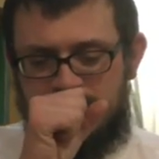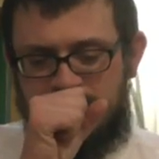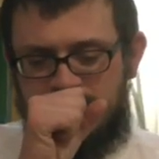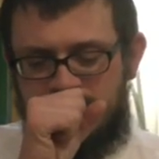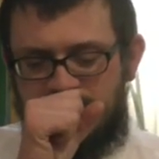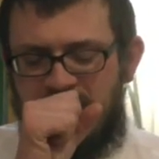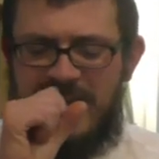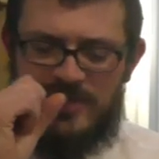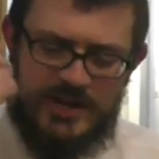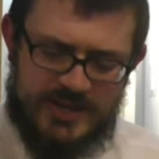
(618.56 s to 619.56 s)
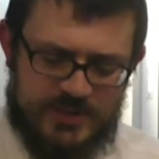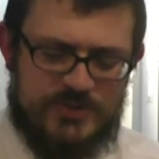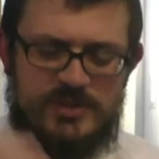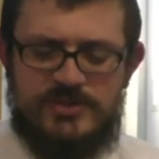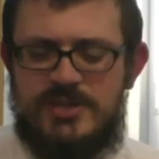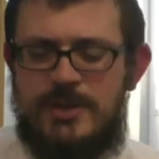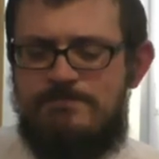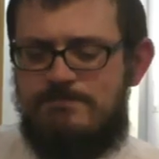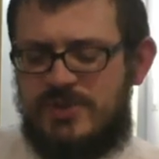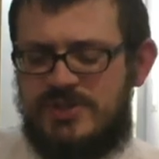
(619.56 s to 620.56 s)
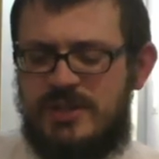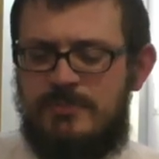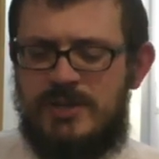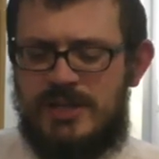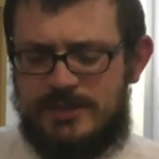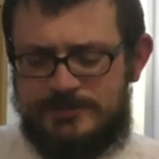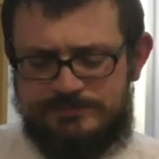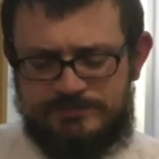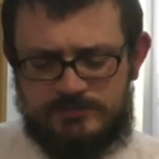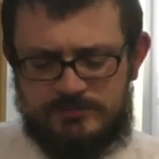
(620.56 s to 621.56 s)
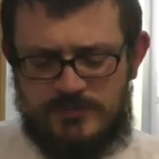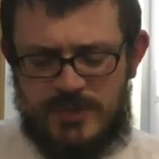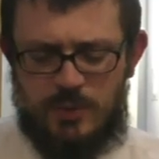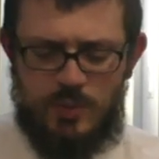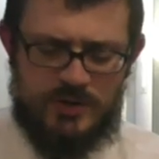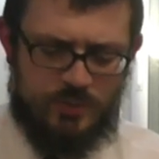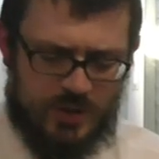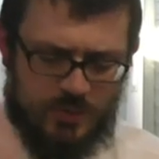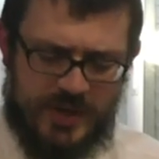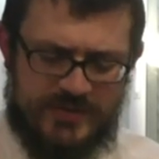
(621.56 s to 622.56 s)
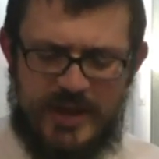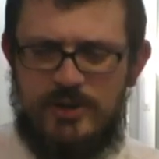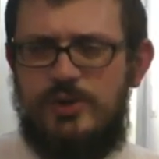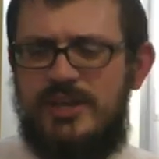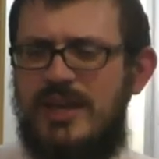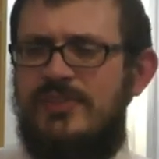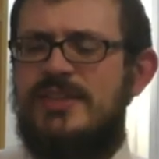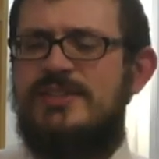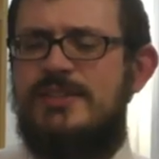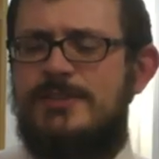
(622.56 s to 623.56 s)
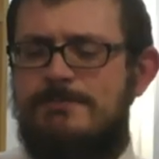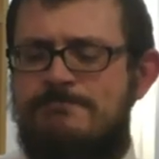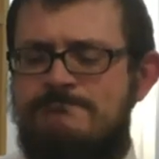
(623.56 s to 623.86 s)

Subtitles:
And again, there's some one way of kind of looking at this is,